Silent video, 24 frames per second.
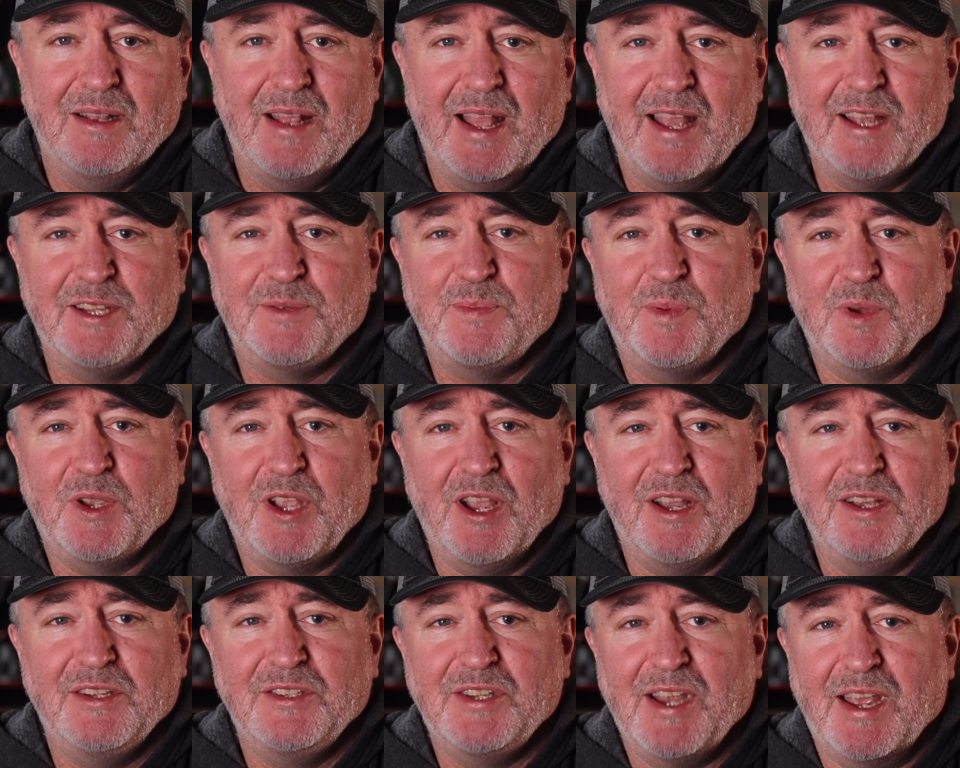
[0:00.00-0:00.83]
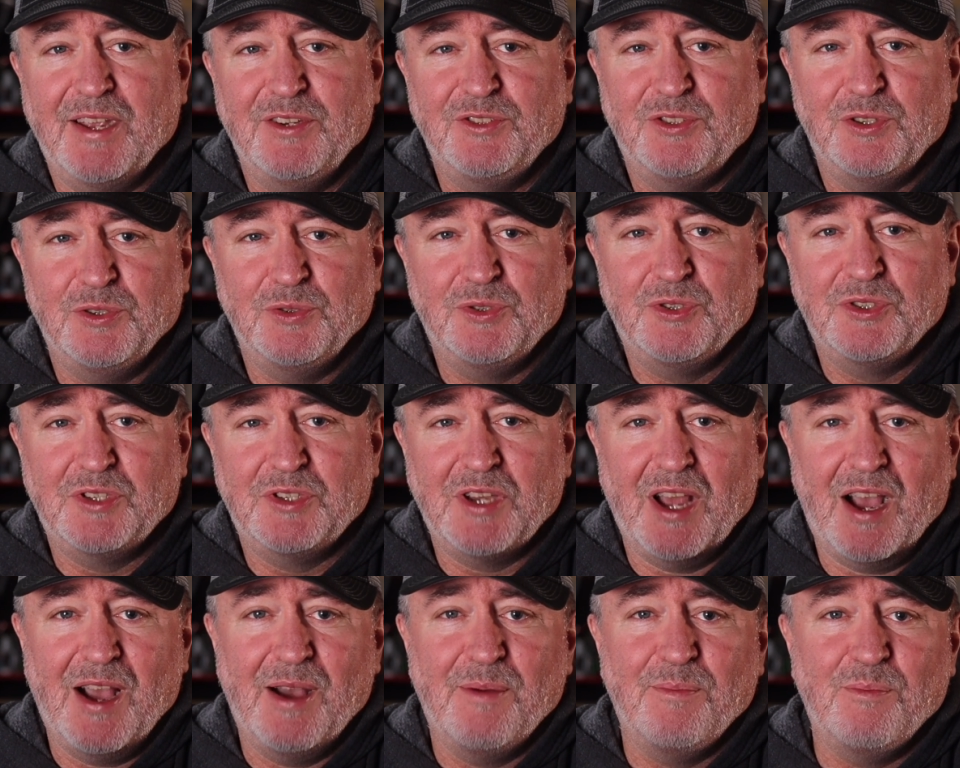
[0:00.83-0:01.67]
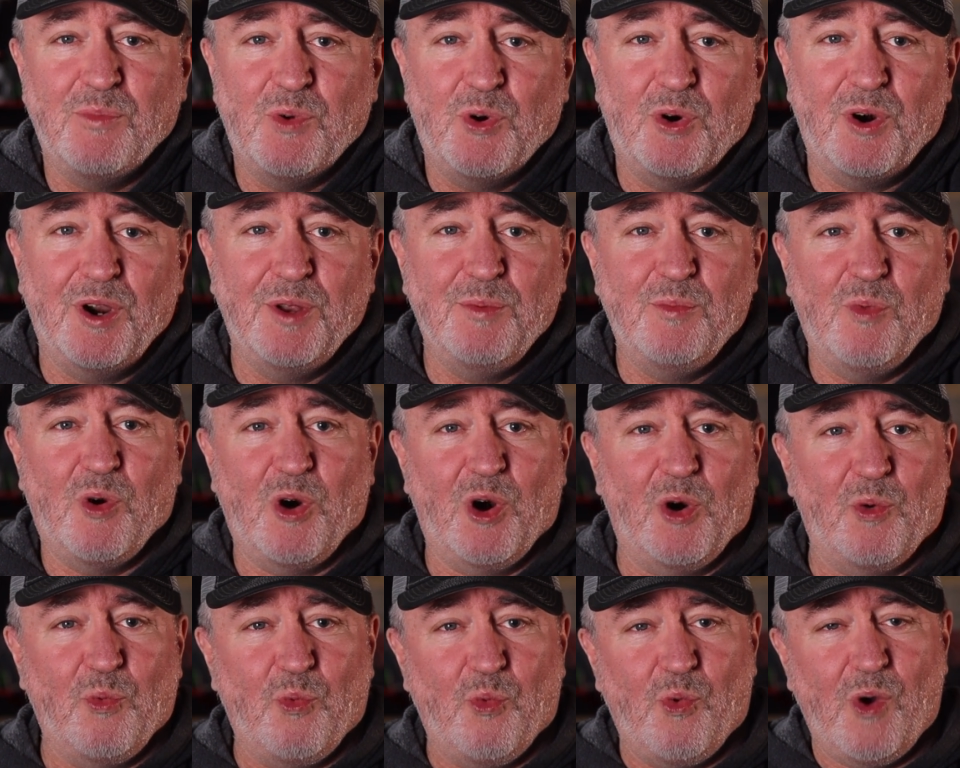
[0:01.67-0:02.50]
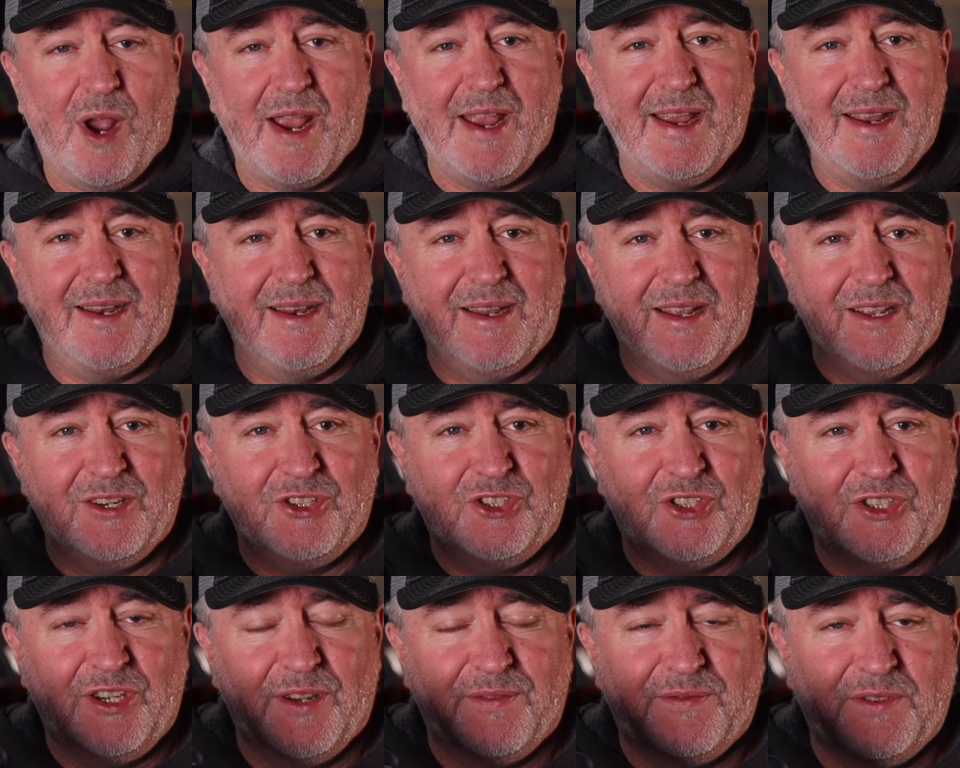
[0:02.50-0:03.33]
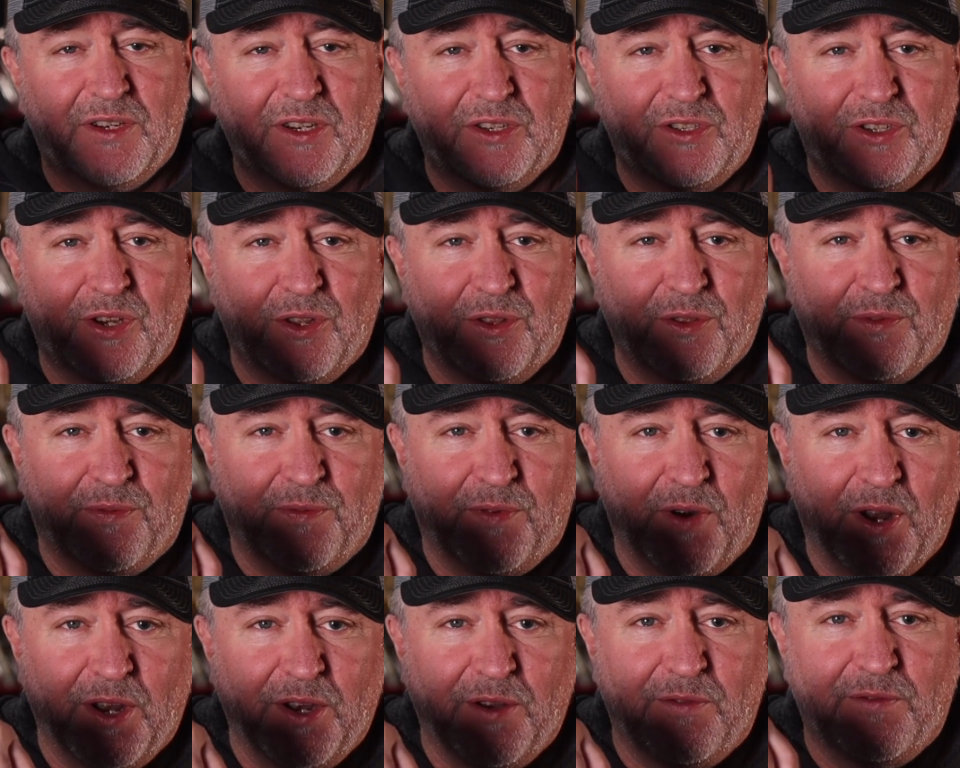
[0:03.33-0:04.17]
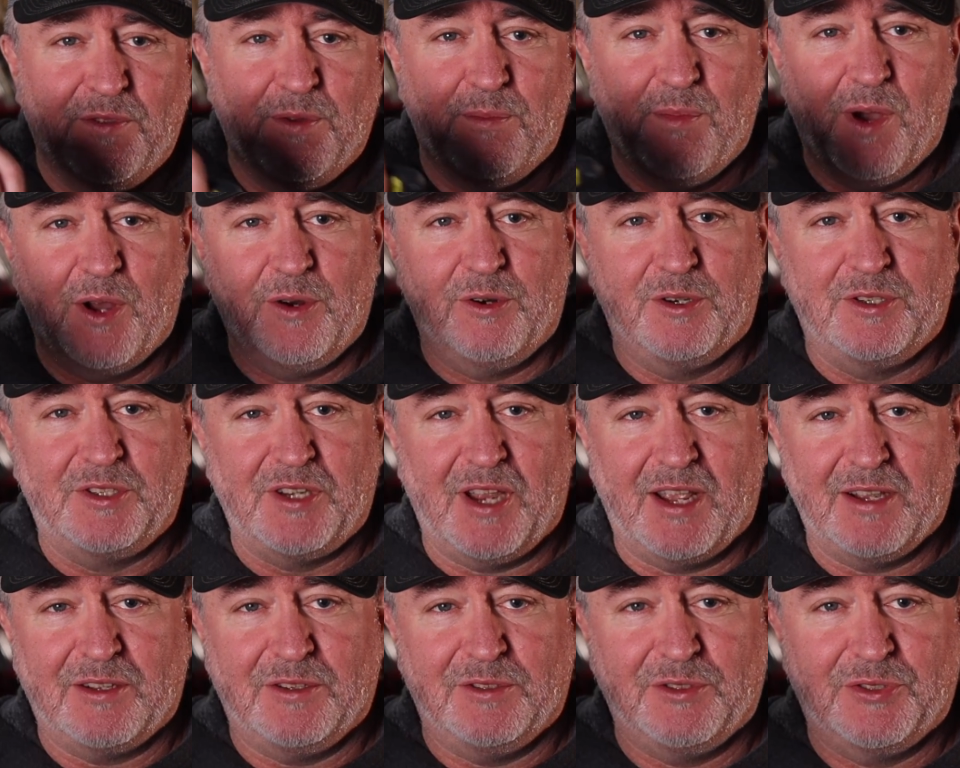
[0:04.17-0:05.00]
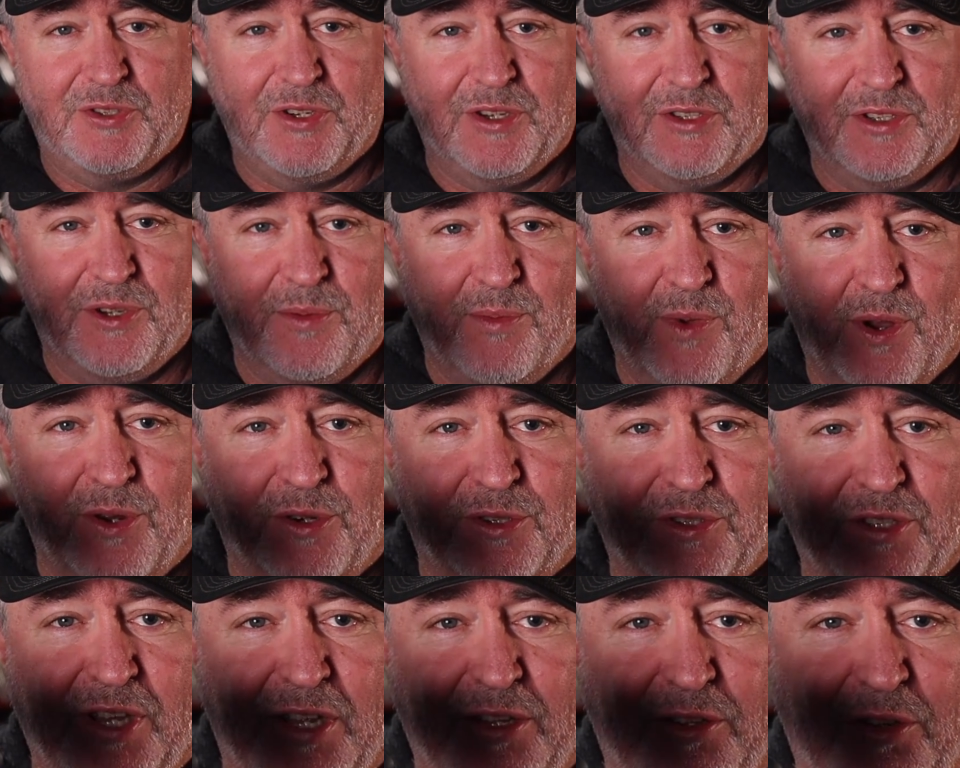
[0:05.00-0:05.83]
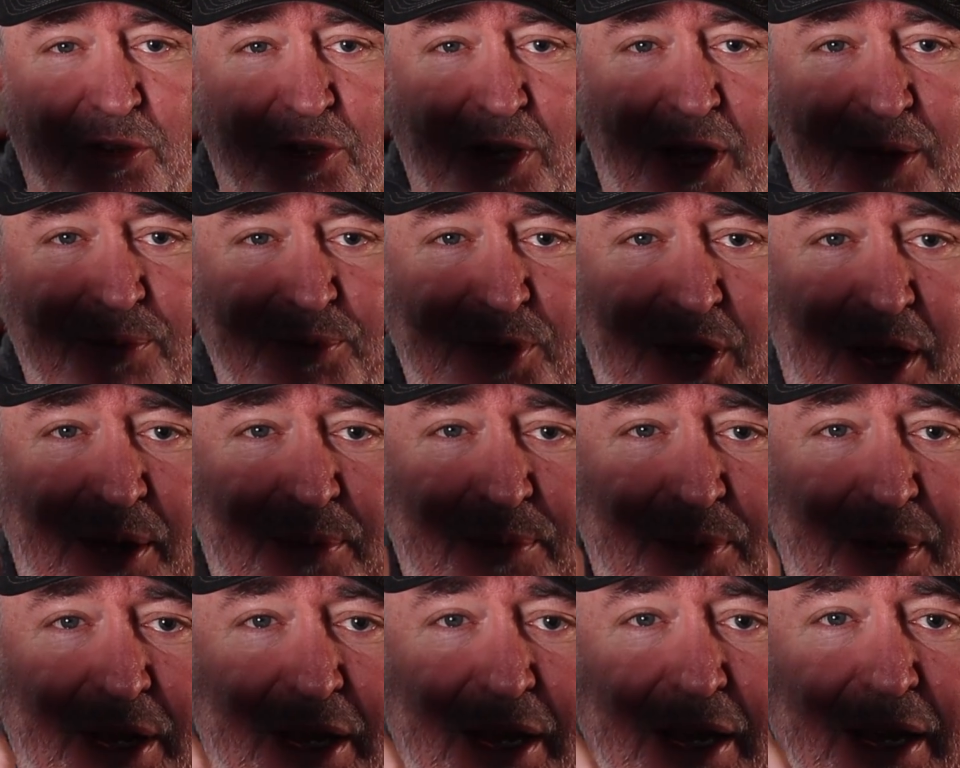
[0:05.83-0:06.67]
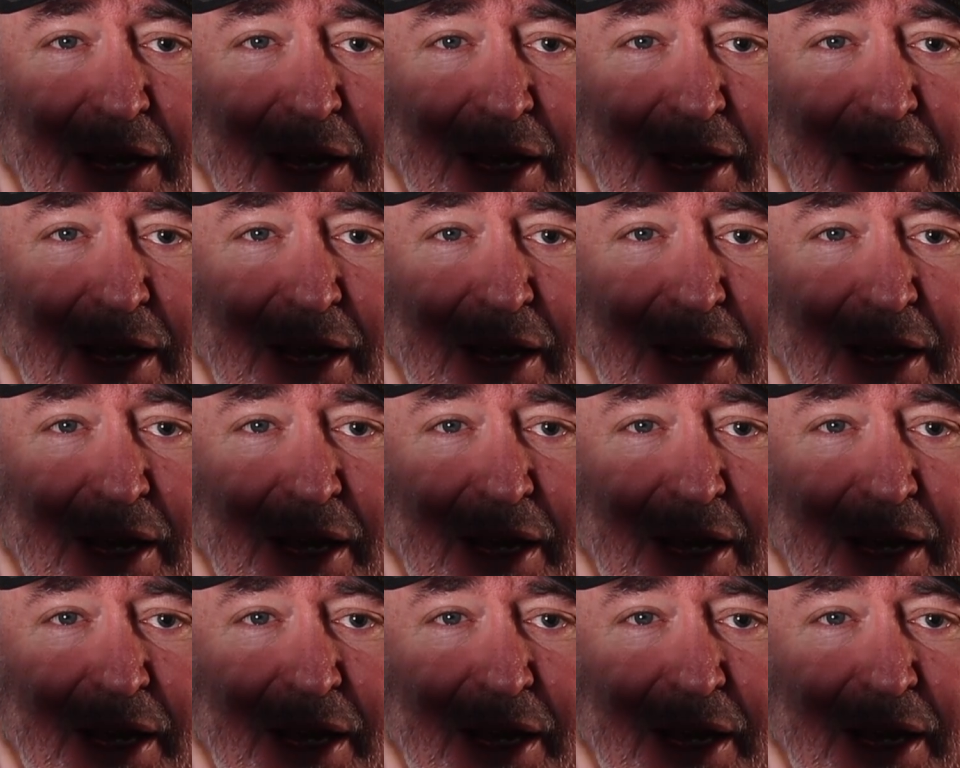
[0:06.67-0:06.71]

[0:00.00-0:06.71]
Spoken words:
That's because as you stop, more and more weight is shifted to the front of the motorcycle. So as the motorcycle comes up,